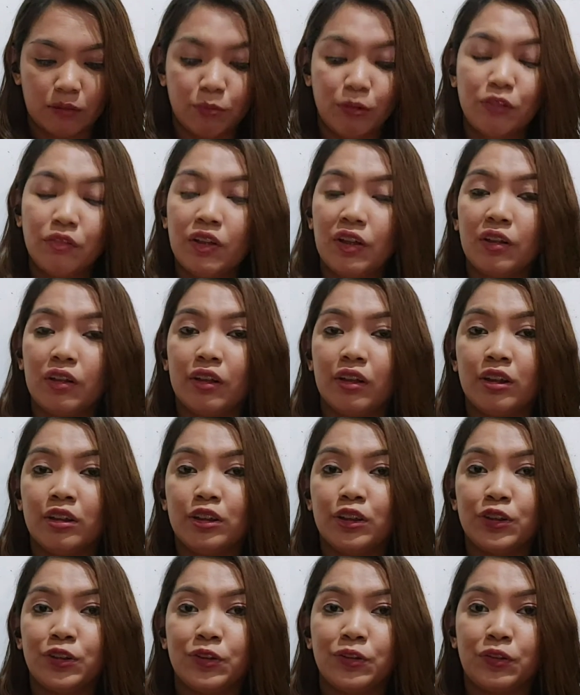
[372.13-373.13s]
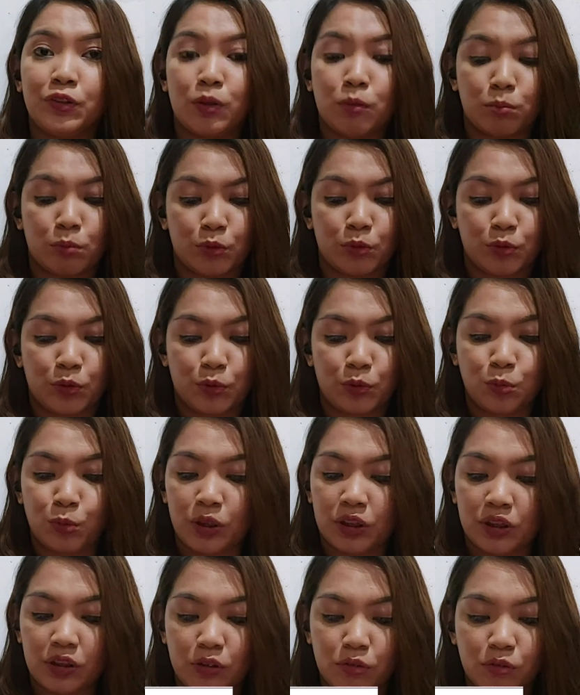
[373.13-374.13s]
moving on to number
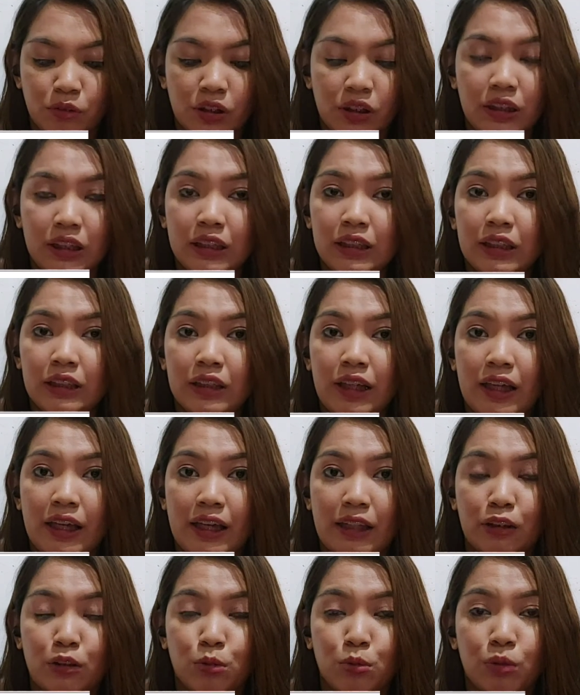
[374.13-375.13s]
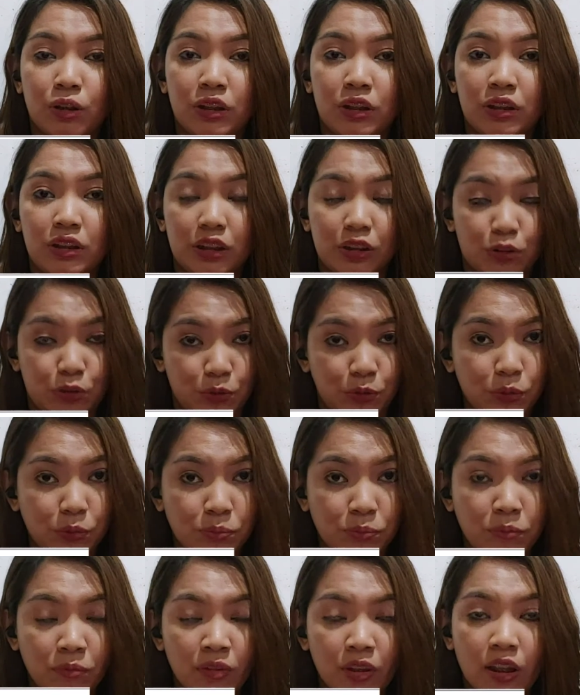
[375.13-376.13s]
21 and 22.
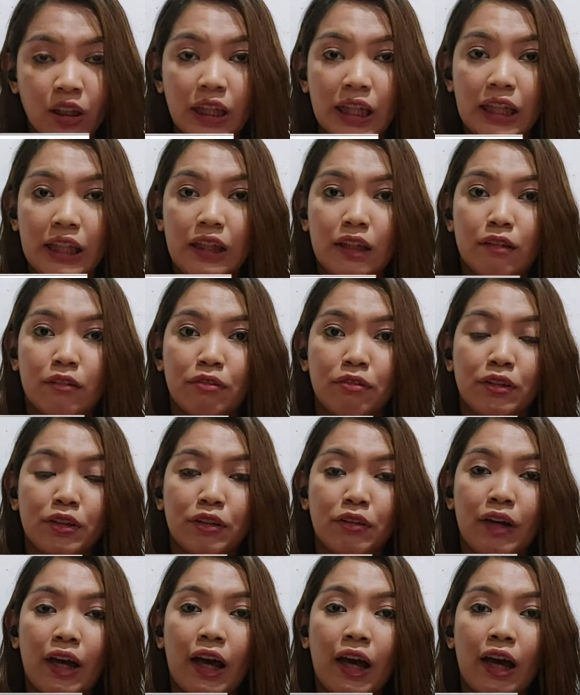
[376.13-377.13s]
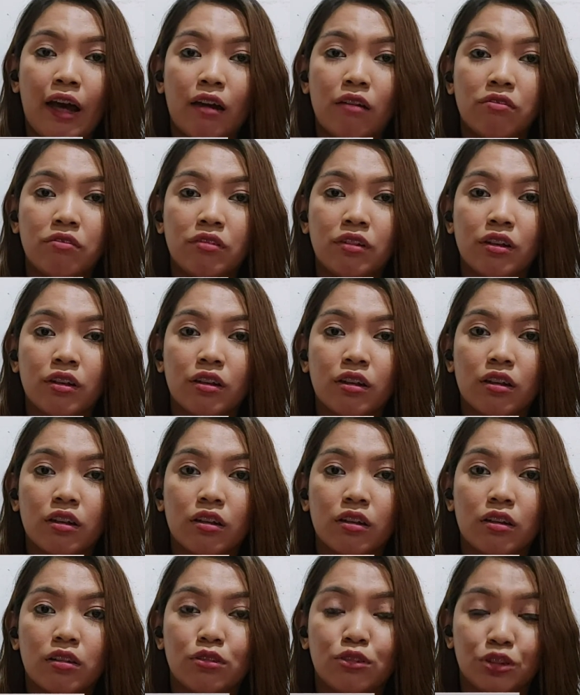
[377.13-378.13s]
If you have
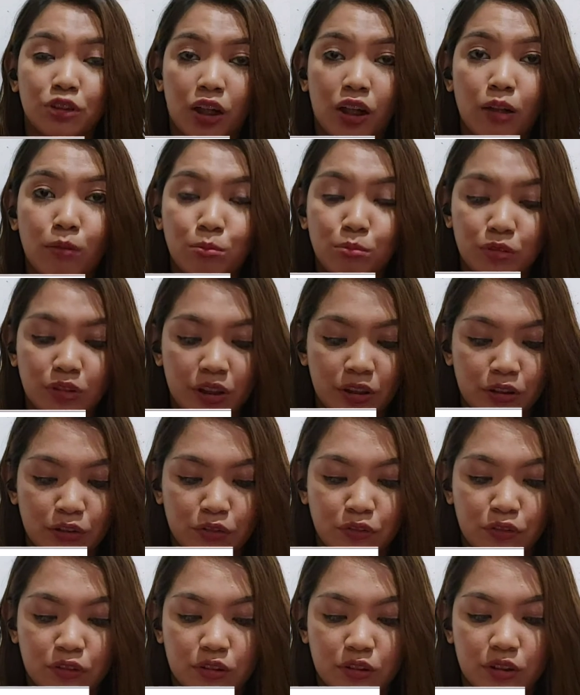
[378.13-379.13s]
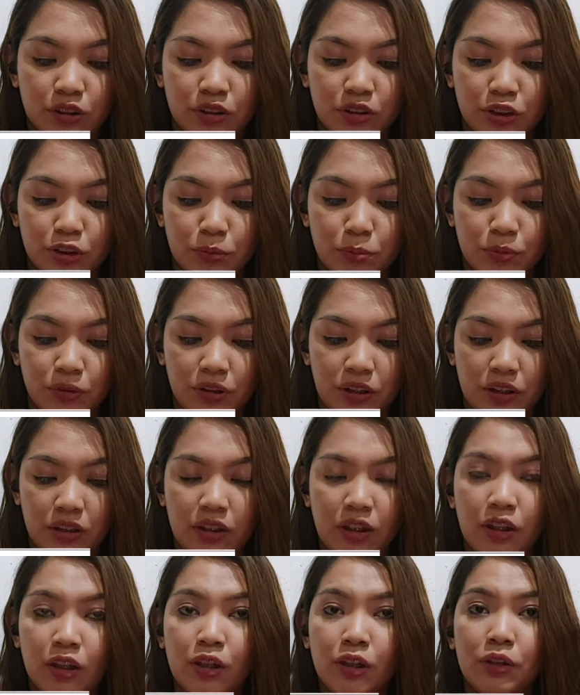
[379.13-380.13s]
a job, then of course just put
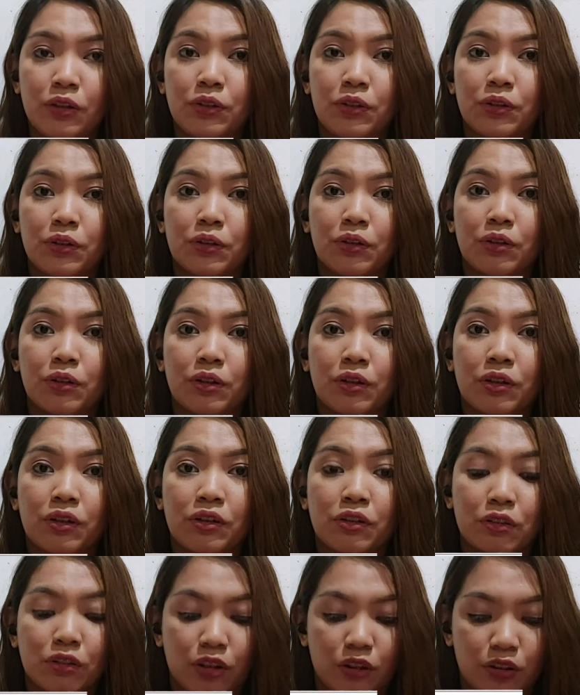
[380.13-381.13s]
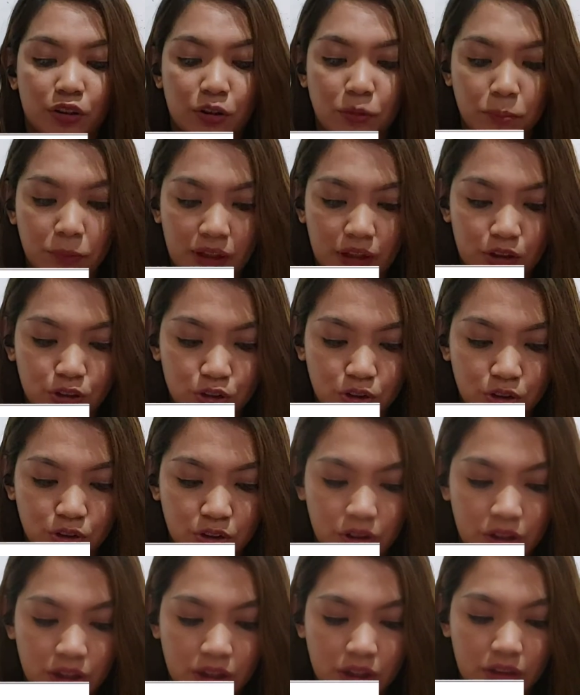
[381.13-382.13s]
in your current
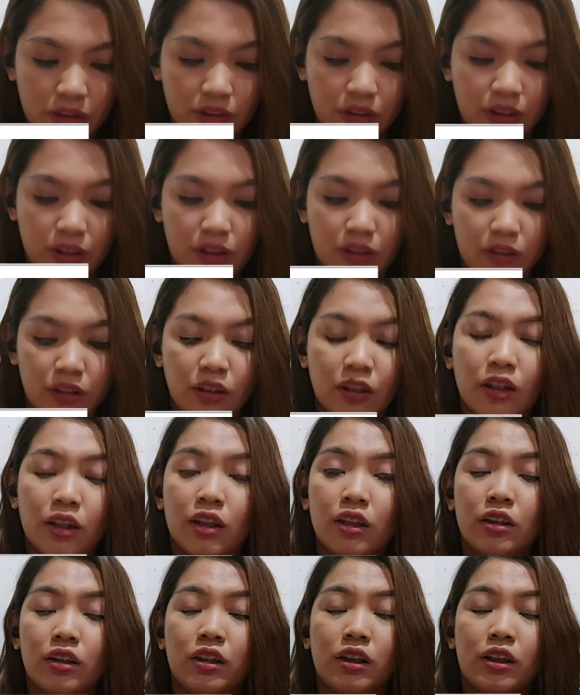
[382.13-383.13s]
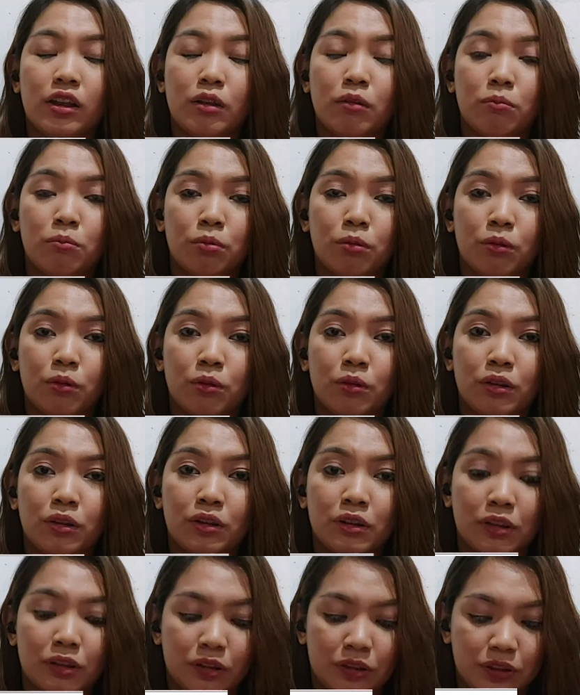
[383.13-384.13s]
occupation and then the
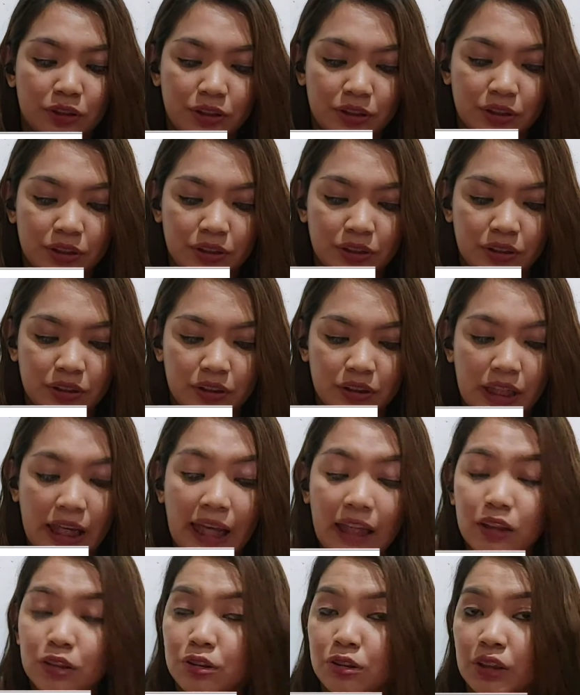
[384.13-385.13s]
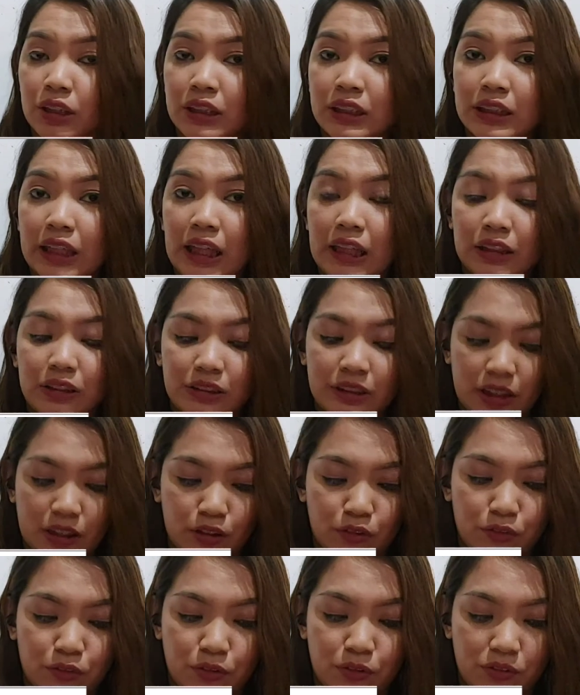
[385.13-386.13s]
employer's address and
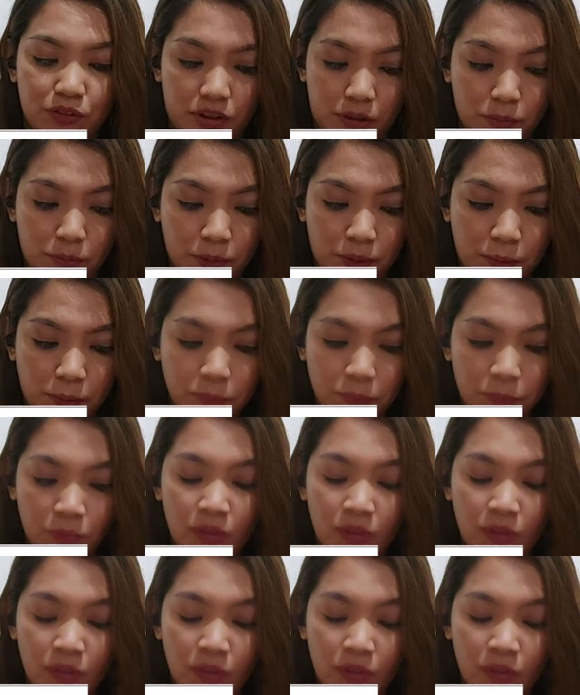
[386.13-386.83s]
telephone number.